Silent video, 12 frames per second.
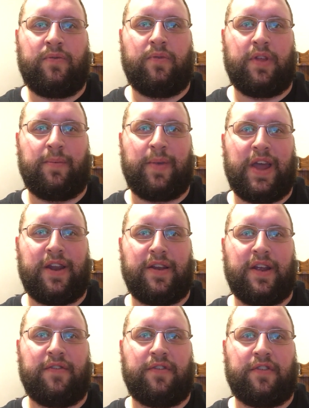with a batting
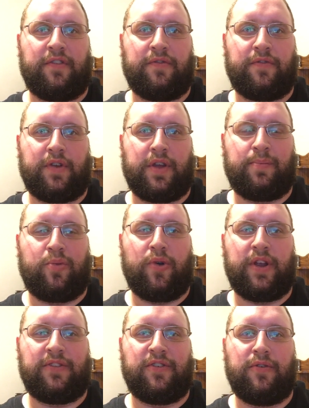average of
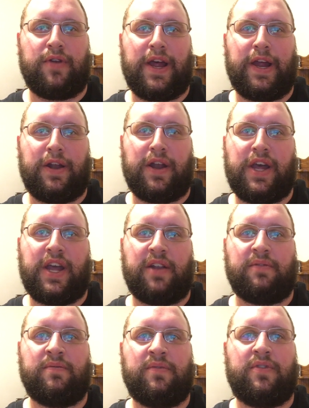.299.